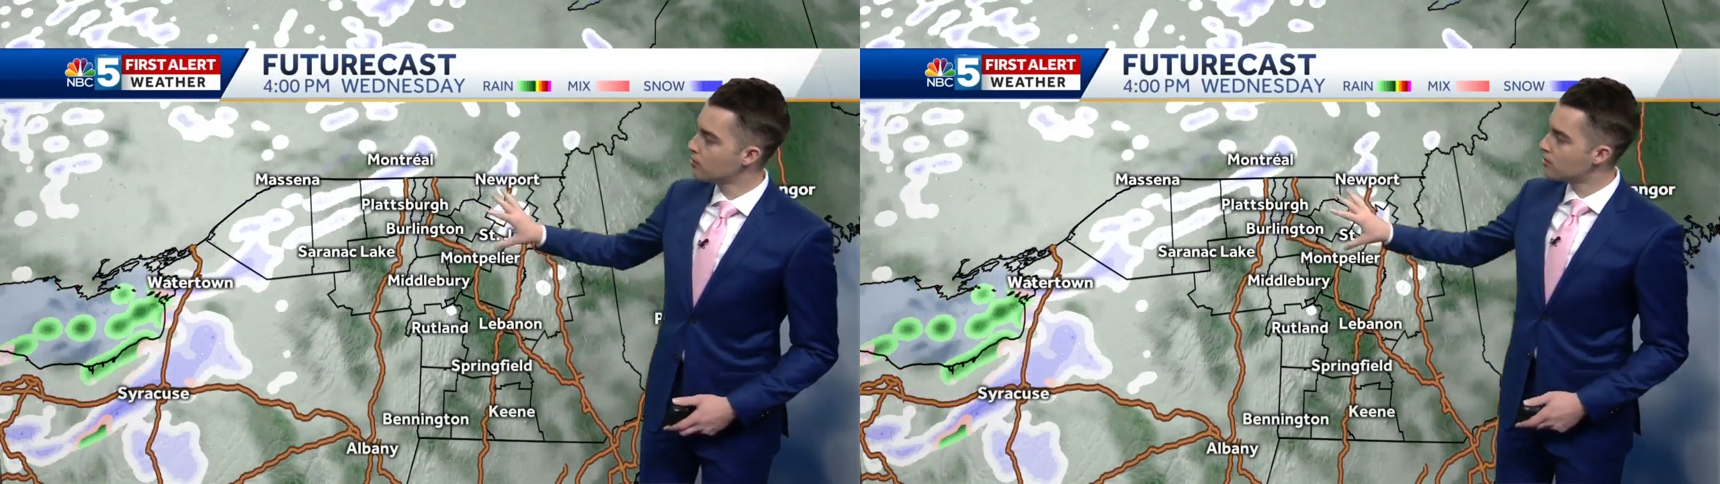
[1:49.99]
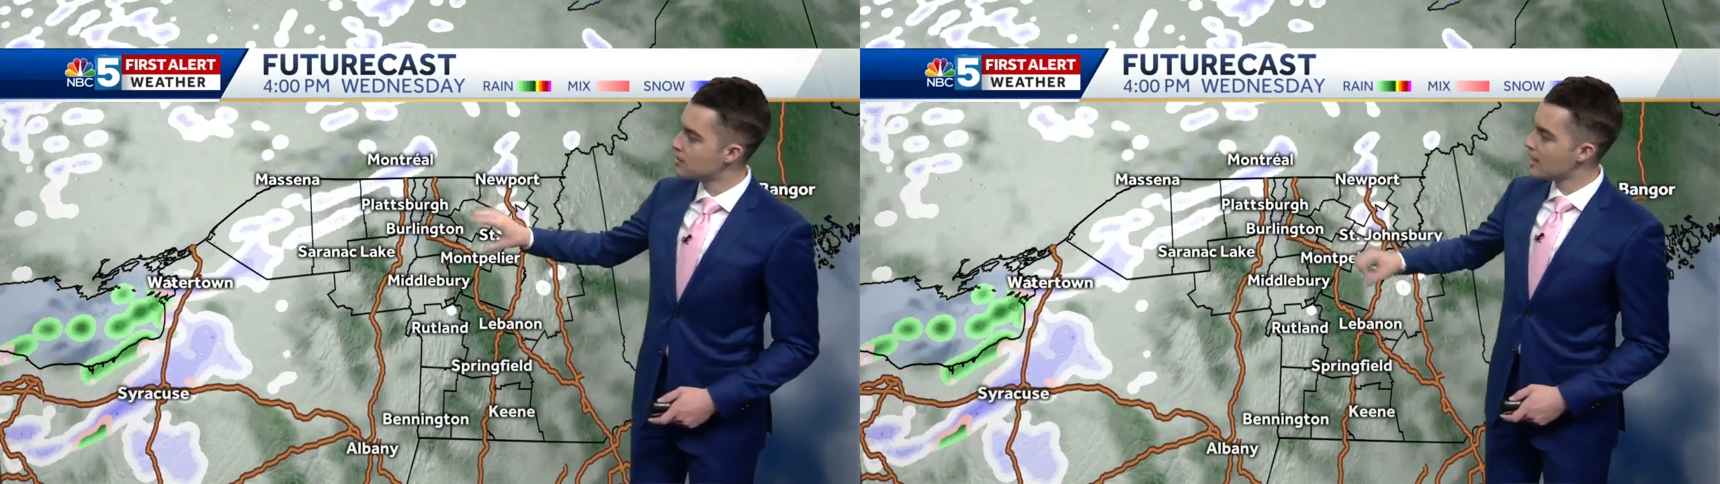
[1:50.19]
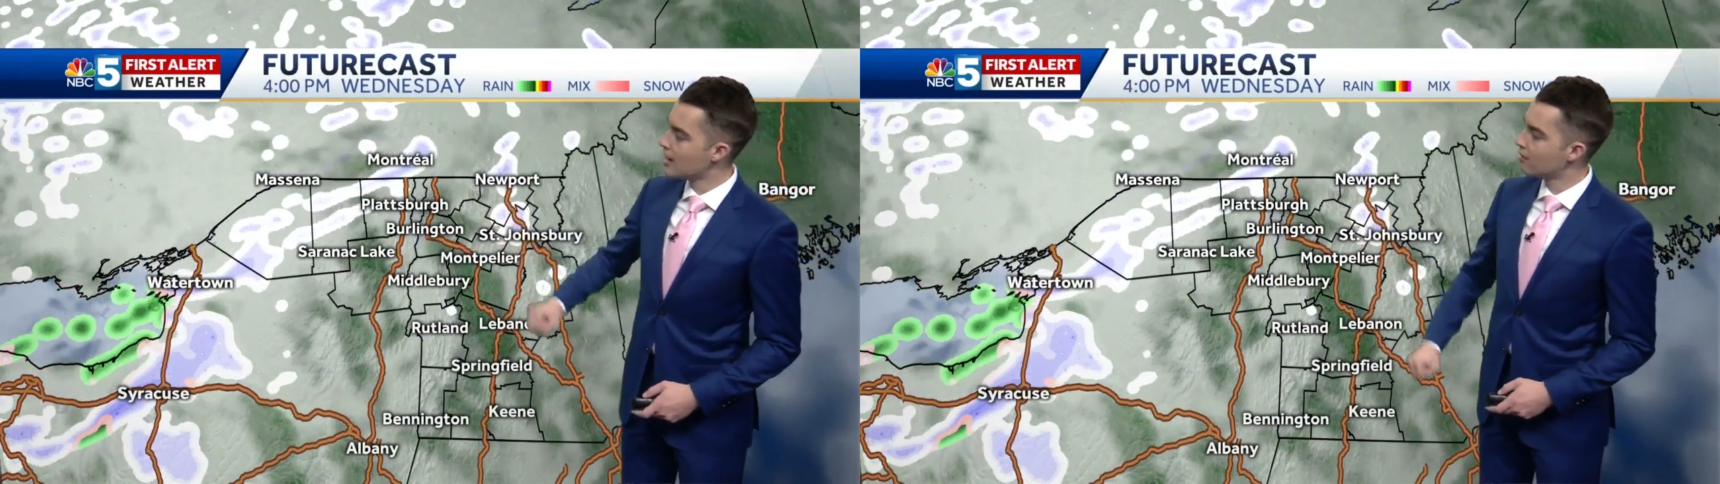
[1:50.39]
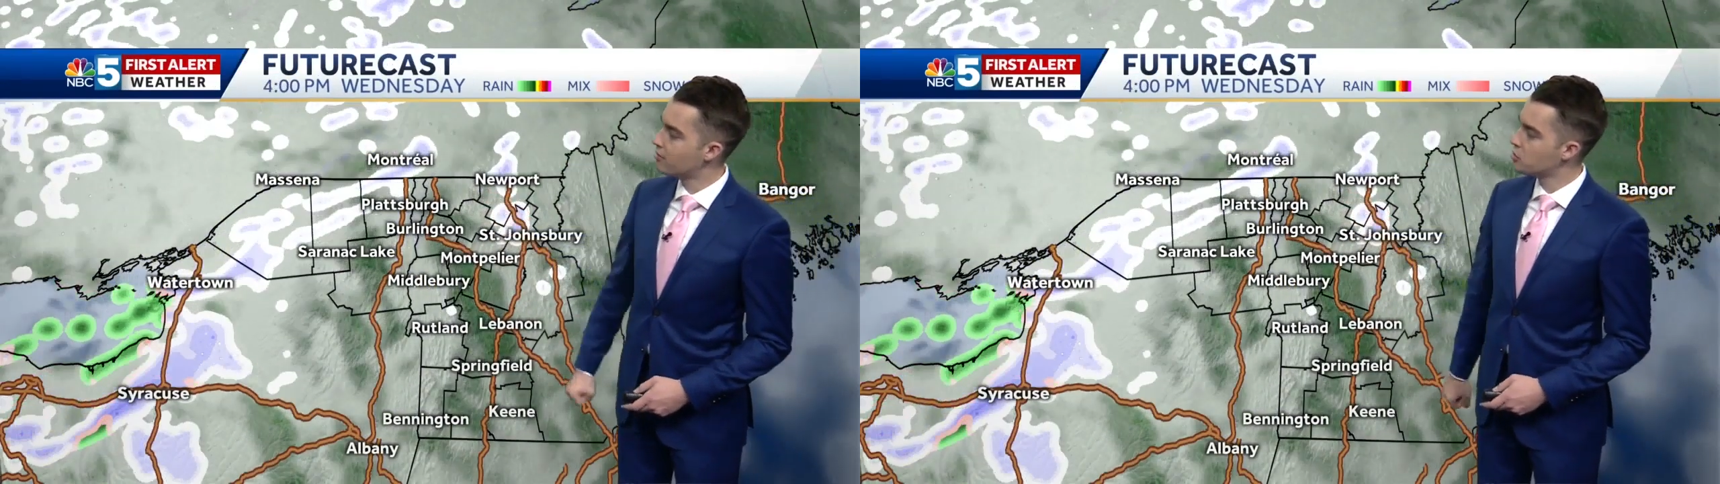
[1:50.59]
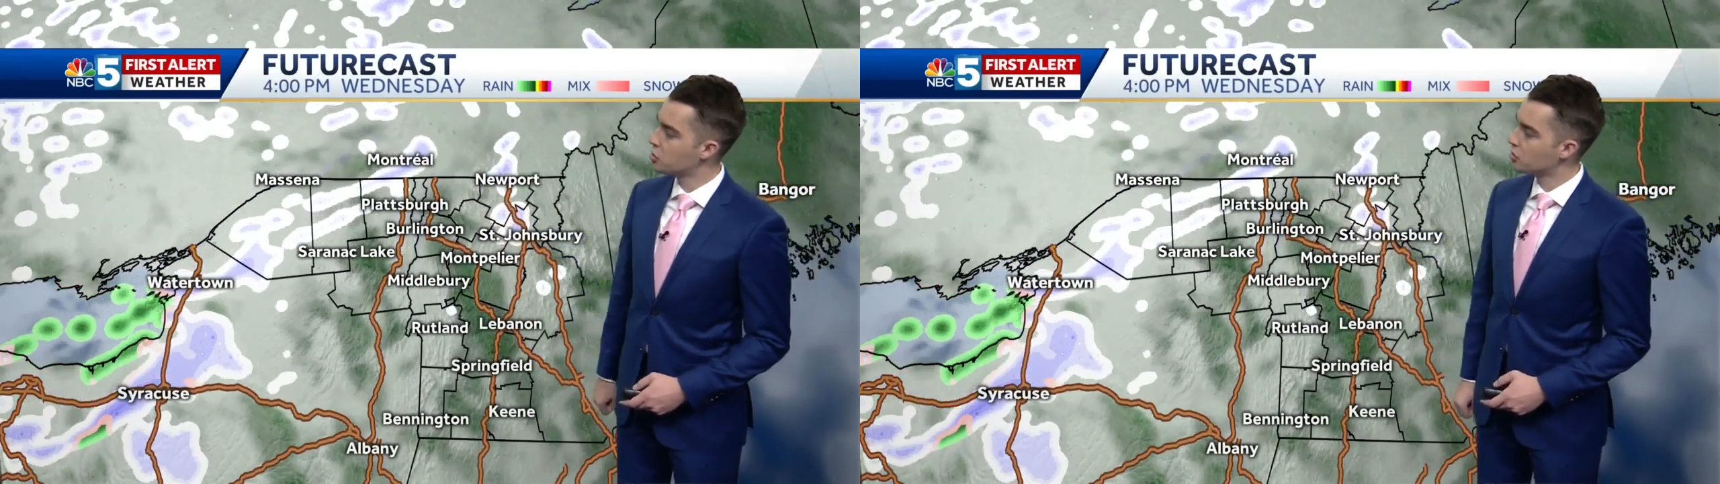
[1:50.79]
through the day on
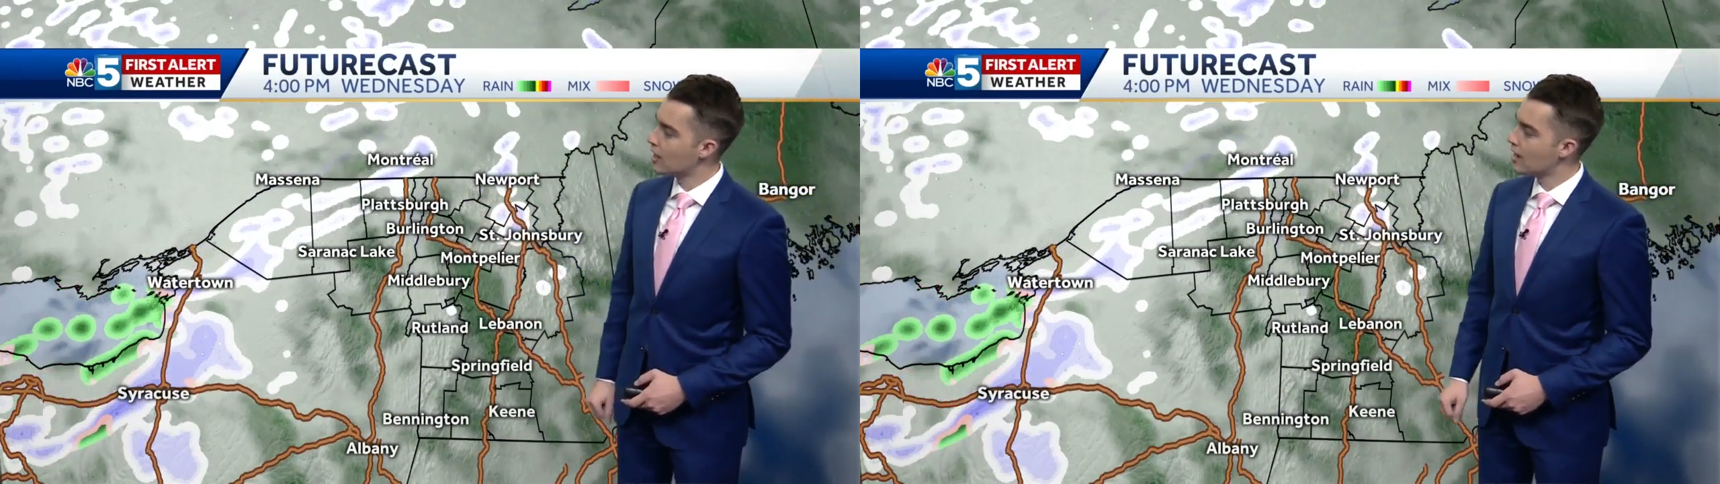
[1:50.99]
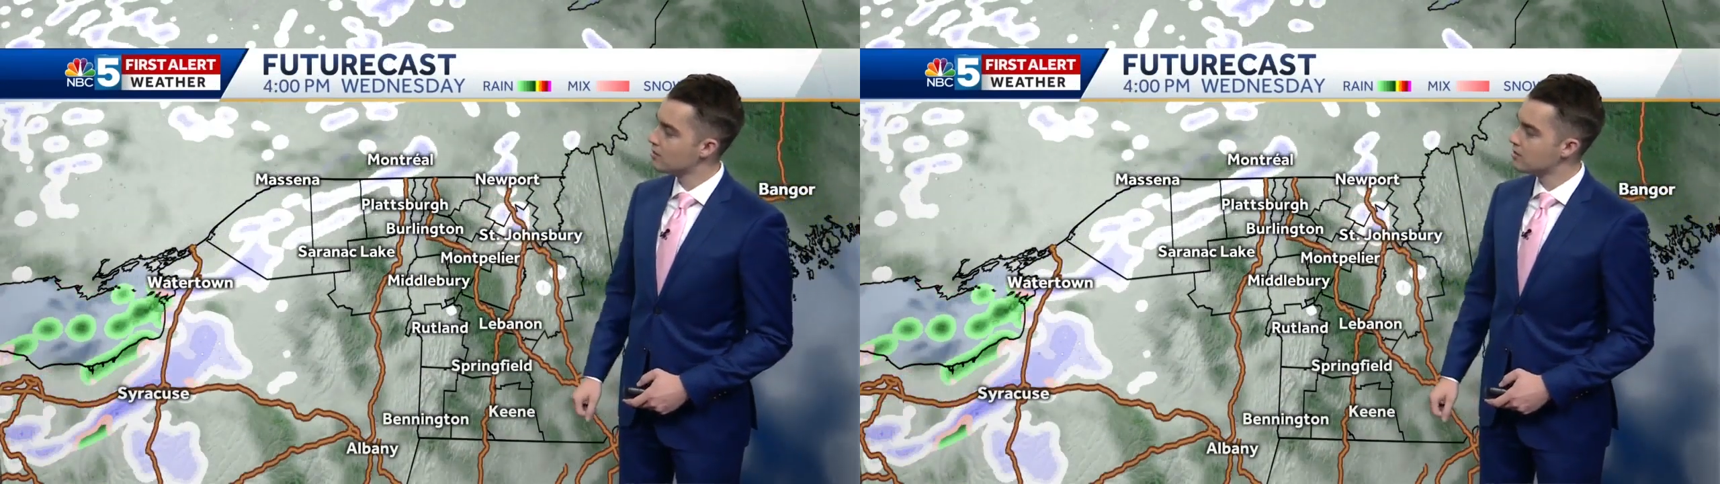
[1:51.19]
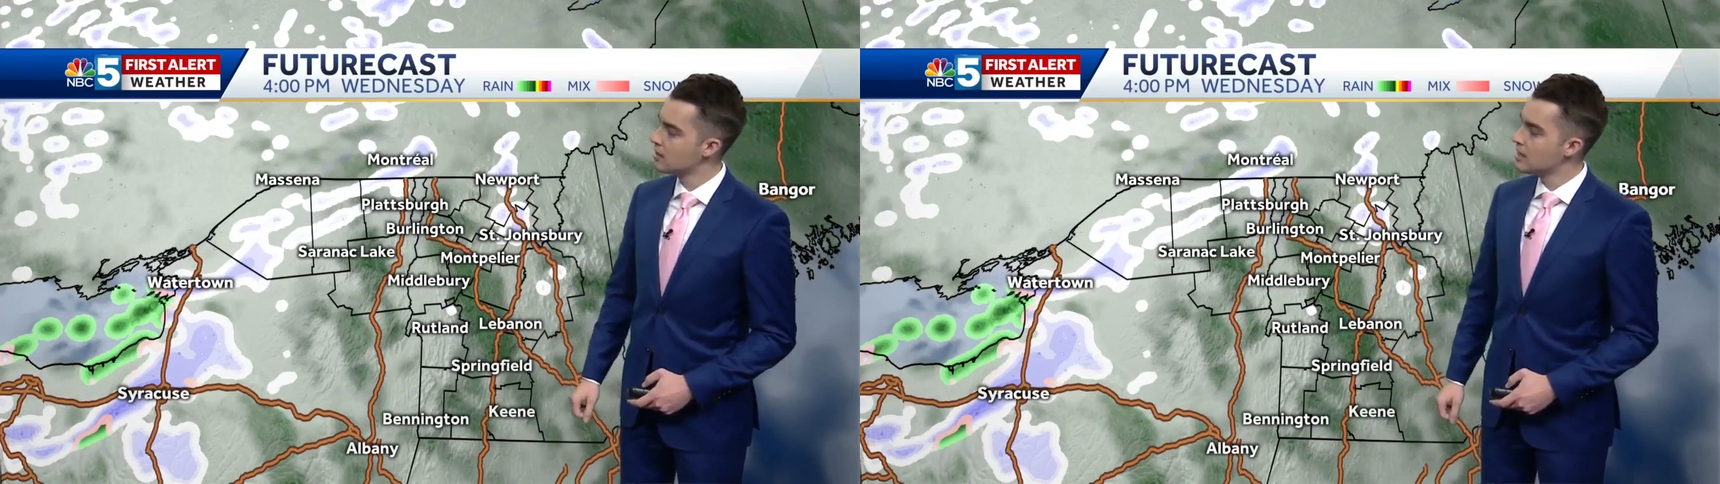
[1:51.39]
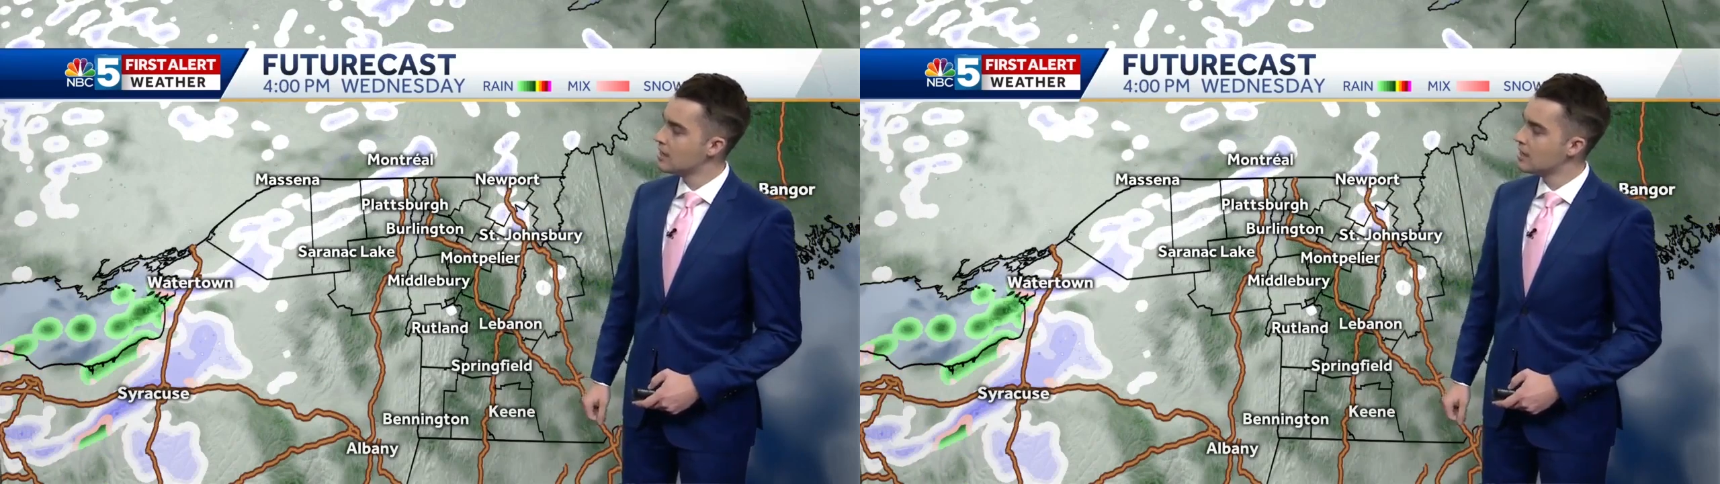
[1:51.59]
Futurecast,